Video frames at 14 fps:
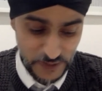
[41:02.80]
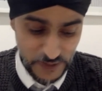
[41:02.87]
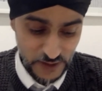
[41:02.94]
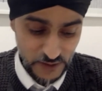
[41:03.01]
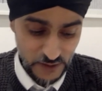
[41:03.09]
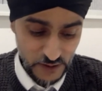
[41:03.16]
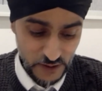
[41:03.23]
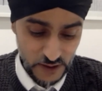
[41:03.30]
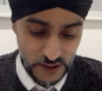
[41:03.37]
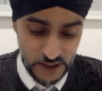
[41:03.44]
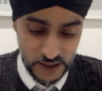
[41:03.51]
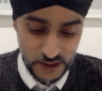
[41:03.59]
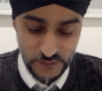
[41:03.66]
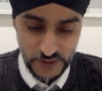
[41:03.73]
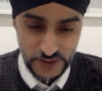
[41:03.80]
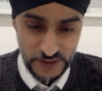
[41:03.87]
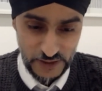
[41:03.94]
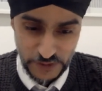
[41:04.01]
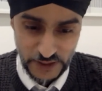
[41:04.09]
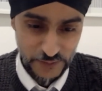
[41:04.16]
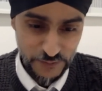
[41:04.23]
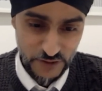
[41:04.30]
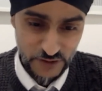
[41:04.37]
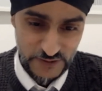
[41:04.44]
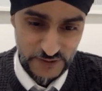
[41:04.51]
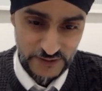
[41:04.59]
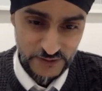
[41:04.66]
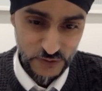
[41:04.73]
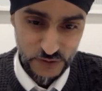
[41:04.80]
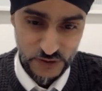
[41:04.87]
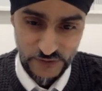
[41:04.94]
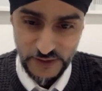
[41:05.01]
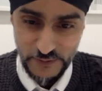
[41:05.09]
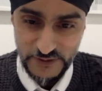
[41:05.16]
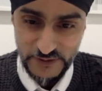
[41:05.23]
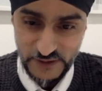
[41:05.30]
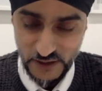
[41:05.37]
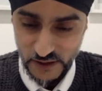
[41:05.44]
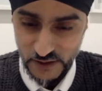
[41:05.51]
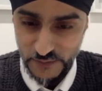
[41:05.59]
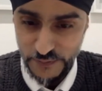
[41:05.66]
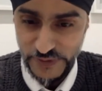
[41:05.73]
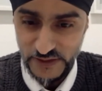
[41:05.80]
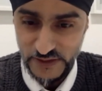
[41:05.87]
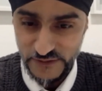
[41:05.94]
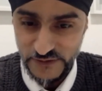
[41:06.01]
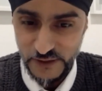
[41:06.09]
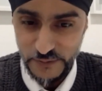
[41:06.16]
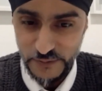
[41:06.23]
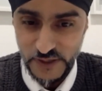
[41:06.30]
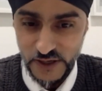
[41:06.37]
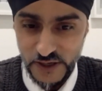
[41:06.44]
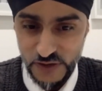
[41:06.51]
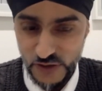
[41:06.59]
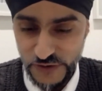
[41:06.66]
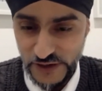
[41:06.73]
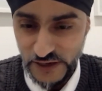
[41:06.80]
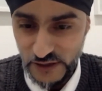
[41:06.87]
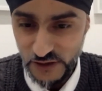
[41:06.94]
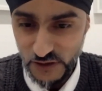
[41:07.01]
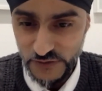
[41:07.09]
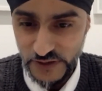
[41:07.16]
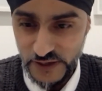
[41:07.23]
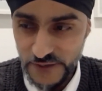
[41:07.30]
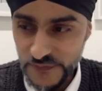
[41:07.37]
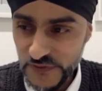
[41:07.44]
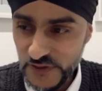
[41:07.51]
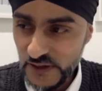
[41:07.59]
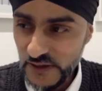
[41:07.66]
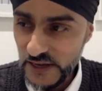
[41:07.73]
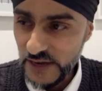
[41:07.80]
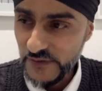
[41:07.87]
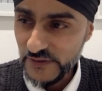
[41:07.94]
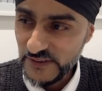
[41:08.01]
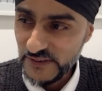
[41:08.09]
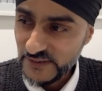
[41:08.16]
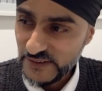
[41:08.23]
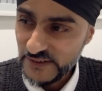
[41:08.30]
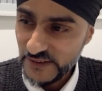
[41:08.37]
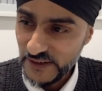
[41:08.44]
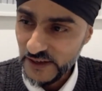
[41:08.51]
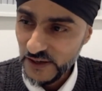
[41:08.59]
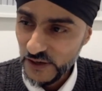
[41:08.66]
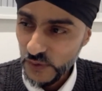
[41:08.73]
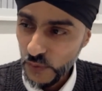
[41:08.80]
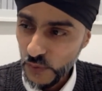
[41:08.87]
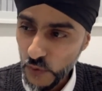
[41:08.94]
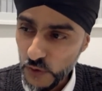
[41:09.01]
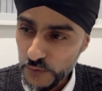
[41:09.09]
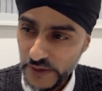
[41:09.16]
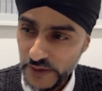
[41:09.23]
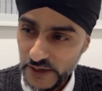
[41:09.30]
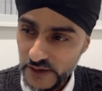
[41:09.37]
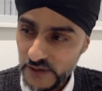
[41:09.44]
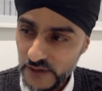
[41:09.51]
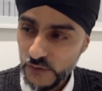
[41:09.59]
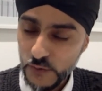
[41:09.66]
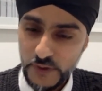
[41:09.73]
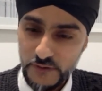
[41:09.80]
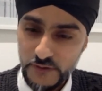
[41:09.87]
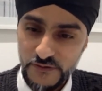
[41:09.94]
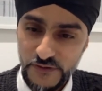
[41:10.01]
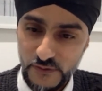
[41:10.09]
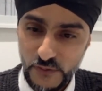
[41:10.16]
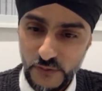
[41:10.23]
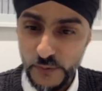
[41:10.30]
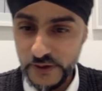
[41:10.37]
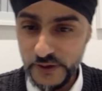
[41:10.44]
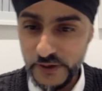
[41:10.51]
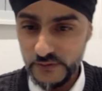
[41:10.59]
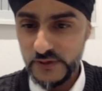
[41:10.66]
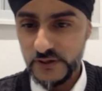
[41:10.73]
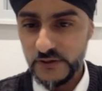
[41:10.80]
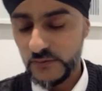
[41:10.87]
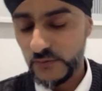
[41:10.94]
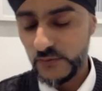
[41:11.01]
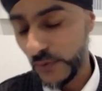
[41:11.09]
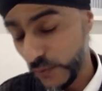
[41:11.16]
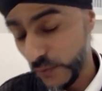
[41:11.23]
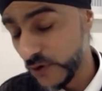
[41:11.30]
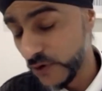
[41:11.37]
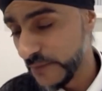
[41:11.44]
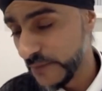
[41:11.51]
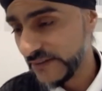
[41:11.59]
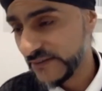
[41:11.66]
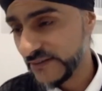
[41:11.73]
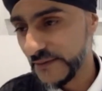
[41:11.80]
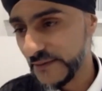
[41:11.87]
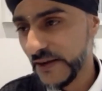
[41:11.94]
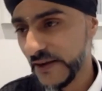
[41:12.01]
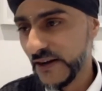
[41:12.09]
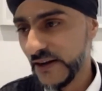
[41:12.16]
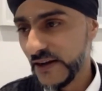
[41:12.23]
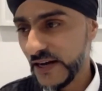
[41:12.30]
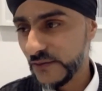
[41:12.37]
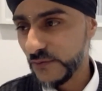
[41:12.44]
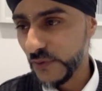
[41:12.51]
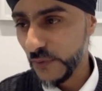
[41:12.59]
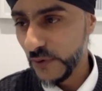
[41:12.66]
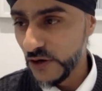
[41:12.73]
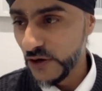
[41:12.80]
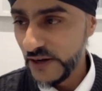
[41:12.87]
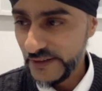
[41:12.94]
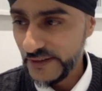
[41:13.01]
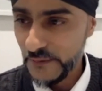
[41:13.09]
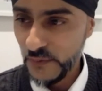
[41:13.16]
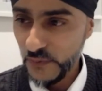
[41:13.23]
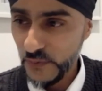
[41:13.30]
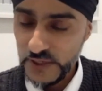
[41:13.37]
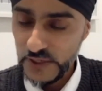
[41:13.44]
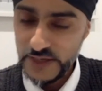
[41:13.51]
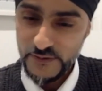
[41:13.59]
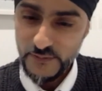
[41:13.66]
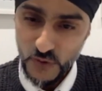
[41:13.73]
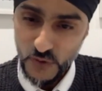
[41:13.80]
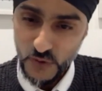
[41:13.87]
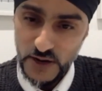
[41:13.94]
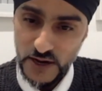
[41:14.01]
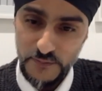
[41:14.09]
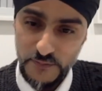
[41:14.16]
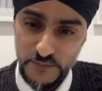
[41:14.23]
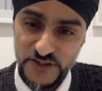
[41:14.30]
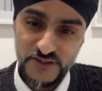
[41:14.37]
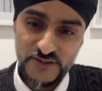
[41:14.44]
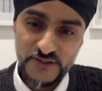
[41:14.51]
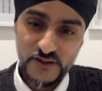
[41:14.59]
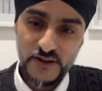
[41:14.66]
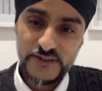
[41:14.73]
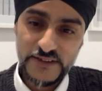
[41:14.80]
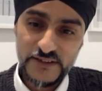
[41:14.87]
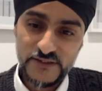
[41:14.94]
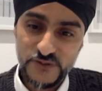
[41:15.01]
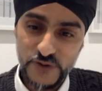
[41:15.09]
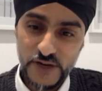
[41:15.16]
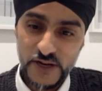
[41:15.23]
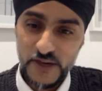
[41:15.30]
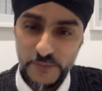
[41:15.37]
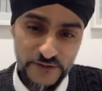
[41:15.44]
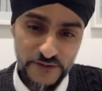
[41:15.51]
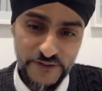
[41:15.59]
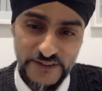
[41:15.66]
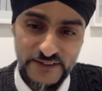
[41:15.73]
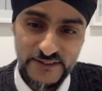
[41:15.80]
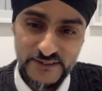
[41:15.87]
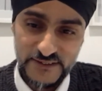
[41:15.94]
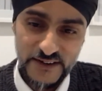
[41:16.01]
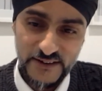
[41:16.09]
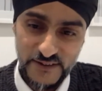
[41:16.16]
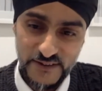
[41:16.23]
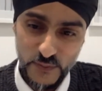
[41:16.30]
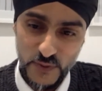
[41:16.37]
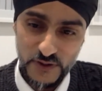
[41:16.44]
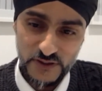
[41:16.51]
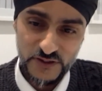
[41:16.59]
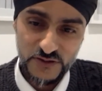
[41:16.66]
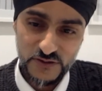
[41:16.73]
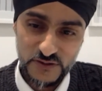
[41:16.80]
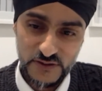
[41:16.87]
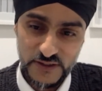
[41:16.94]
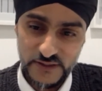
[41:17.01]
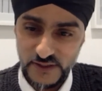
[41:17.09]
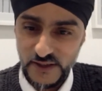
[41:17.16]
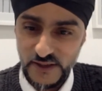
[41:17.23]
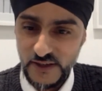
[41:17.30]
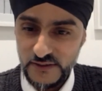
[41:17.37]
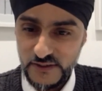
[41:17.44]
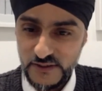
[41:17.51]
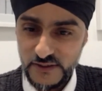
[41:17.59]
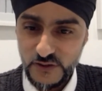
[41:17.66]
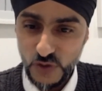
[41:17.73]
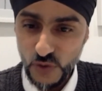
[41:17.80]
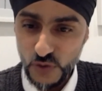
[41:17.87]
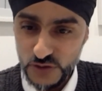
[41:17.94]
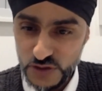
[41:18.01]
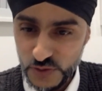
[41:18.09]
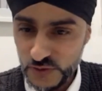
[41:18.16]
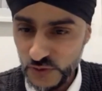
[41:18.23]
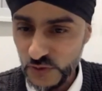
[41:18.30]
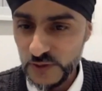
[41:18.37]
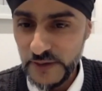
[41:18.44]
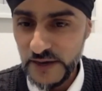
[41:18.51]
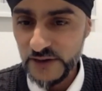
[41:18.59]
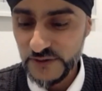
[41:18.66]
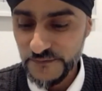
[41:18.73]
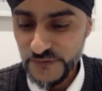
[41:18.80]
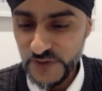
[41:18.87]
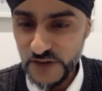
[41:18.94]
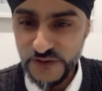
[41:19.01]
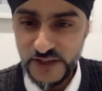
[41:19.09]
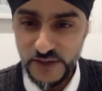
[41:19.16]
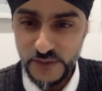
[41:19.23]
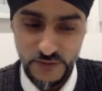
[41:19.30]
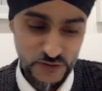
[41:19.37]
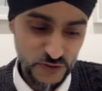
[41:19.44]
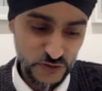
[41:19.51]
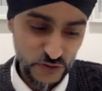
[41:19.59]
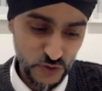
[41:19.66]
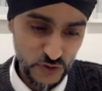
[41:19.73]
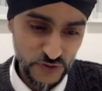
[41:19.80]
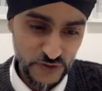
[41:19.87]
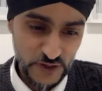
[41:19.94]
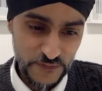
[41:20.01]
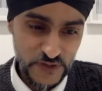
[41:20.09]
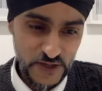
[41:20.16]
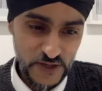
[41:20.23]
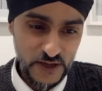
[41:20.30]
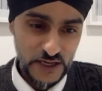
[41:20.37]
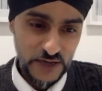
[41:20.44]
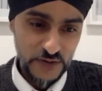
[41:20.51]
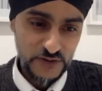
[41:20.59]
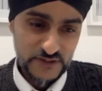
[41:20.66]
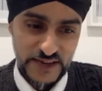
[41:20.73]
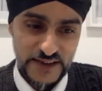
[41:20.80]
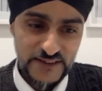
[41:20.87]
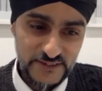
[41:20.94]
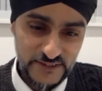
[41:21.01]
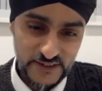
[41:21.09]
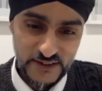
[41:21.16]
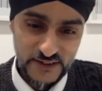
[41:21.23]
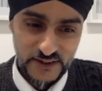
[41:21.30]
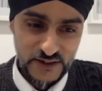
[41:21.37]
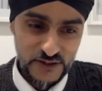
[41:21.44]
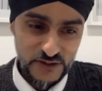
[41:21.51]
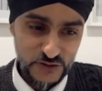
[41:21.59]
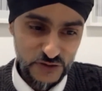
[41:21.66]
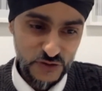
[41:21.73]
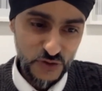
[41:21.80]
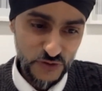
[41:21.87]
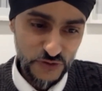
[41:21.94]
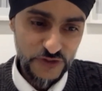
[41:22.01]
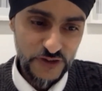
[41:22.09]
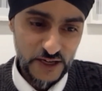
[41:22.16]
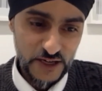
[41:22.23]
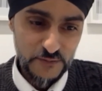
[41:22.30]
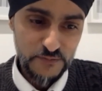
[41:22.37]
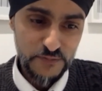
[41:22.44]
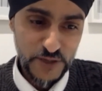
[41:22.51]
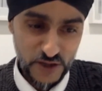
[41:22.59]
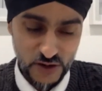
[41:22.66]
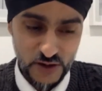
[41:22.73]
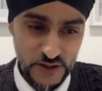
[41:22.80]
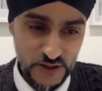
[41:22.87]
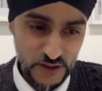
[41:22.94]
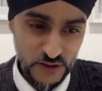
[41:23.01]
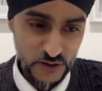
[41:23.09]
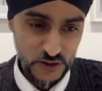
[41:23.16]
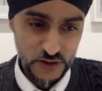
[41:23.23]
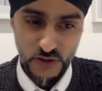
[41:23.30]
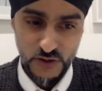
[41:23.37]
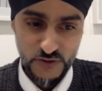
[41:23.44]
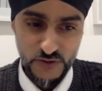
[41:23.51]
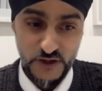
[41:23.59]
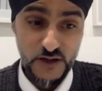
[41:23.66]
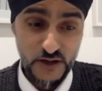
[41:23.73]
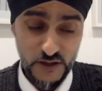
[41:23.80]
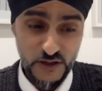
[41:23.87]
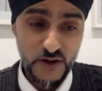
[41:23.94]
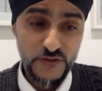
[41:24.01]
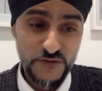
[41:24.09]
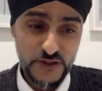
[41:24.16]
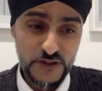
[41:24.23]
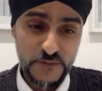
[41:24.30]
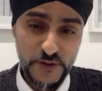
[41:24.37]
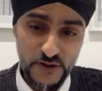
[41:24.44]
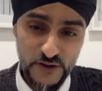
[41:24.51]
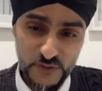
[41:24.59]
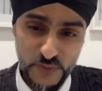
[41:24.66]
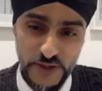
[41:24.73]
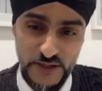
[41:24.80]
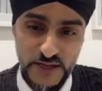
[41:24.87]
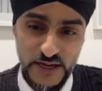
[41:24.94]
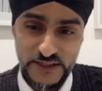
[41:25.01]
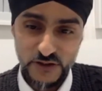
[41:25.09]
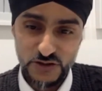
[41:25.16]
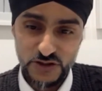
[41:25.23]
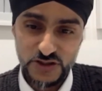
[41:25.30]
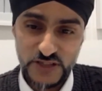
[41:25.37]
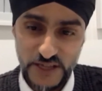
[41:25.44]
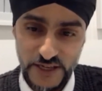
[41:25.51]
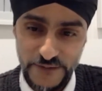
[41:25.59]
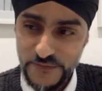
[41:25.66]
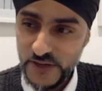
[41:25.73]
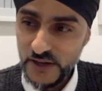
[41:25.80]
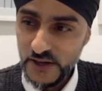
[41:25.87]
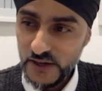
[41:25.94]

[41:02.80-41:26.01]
be in the planning process or developments that are being developed. So I think a lot of the areas in the city we will go back to them, and we will look at them with even more ambitious ideas for it. But I think that's exactly what this launch was all about. I think it was a sort of it was a taster to sort of think beyond, look a lot further beyond. We're now not just a